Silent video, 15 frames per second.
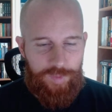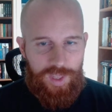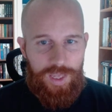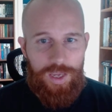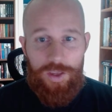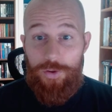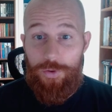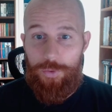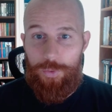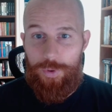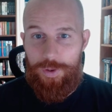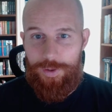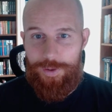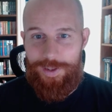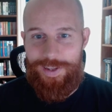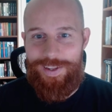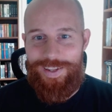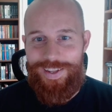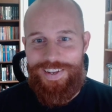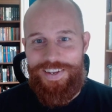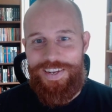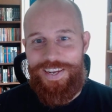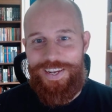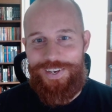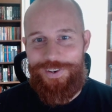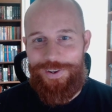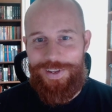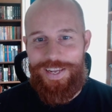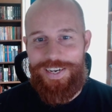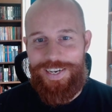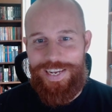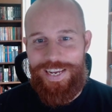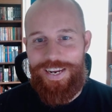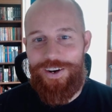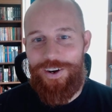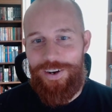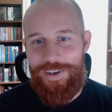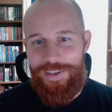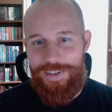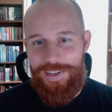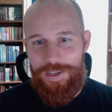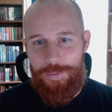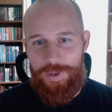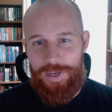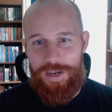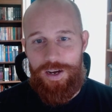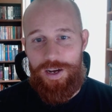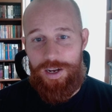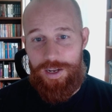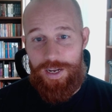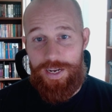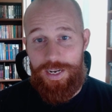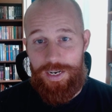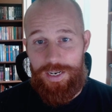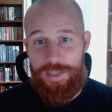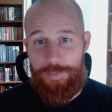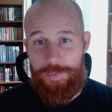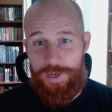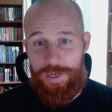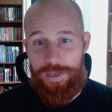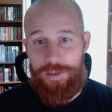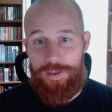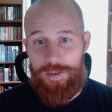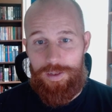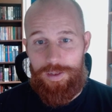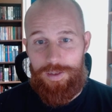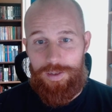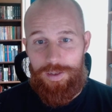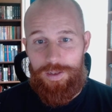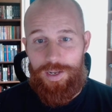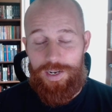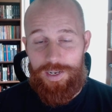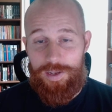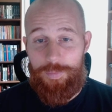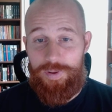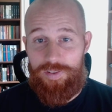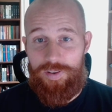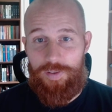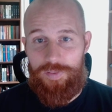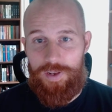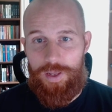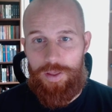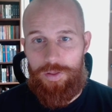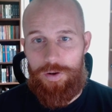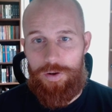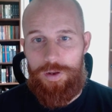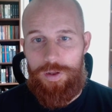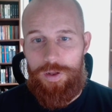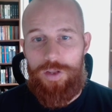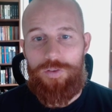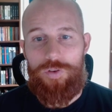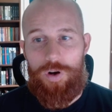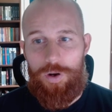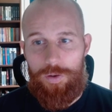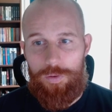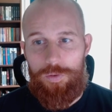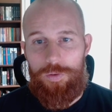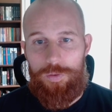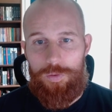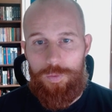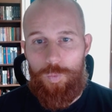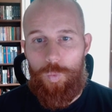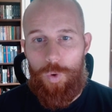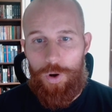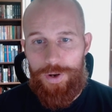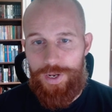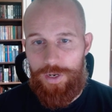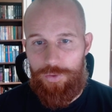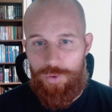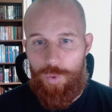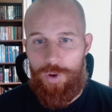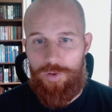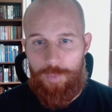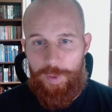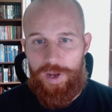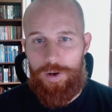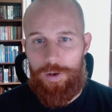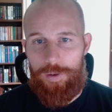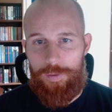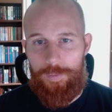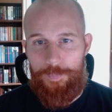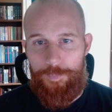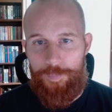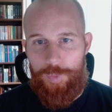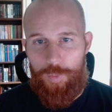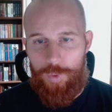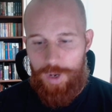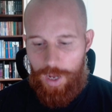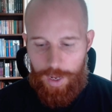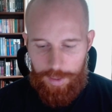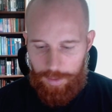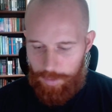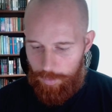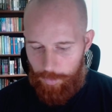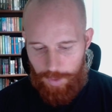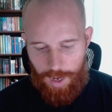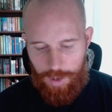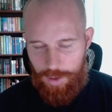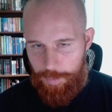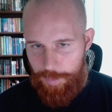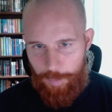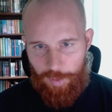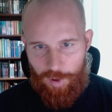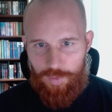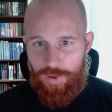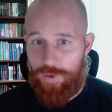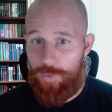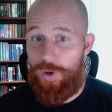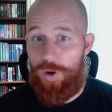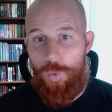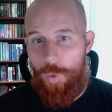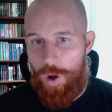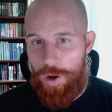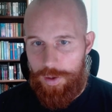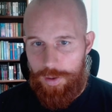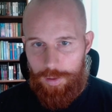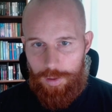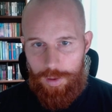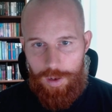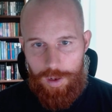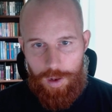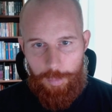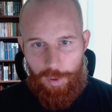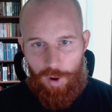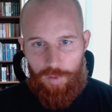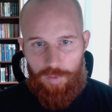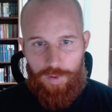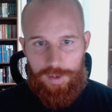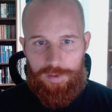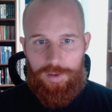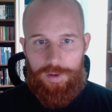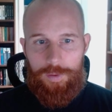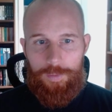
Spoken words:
kick you in gear. Like, I gotta get my stuff together. Start working towards better. We're not gonna be perfect. We don't want perfect,